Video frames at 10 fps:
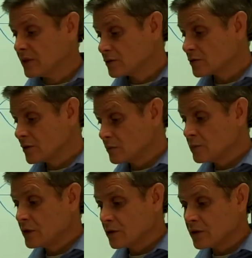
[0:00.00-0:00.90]
is simply
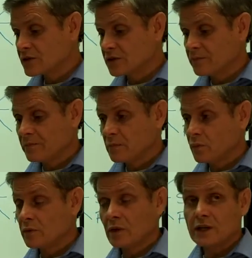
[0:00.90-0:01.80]
because
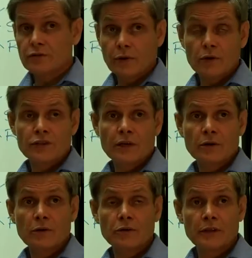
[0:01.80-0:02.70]
as folks get
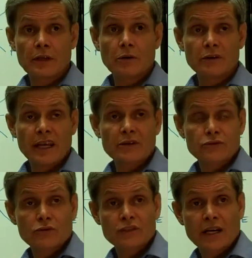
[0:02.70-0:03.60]
older, they don't
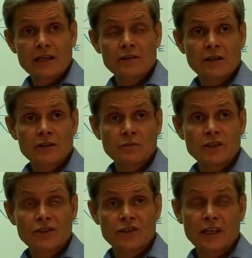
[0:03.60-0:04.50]
exercise as
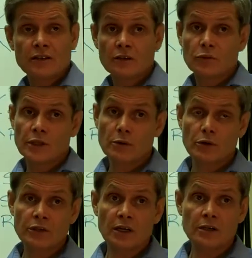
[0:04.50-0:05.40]
much as they did when they
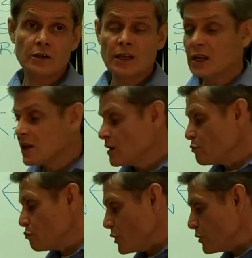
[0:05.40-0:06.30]
were younger.
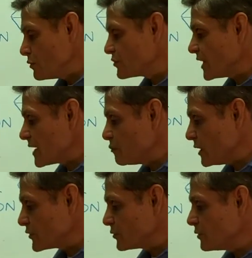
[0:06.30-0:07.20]
And bones, like
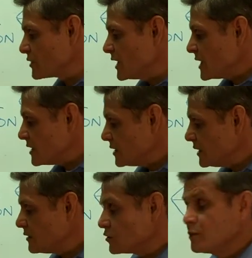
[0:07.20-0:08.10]
muscles,
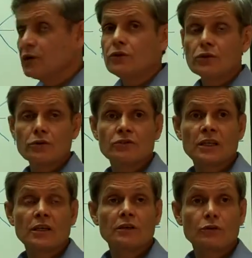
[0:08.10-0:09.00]
need to be used
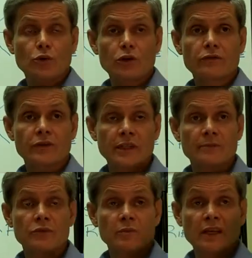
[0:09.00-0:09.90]
in order for
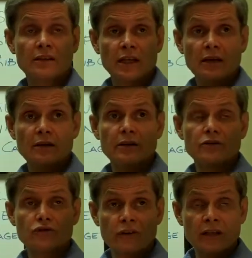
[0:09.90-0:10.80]
them to maintain their
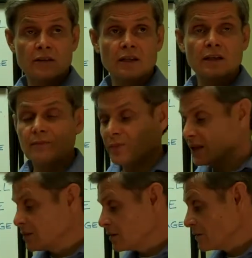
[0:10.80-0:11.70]
strength
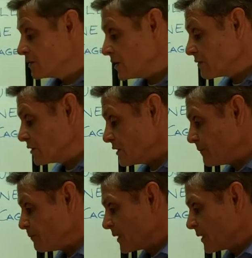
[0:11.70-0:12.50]
and their integrity.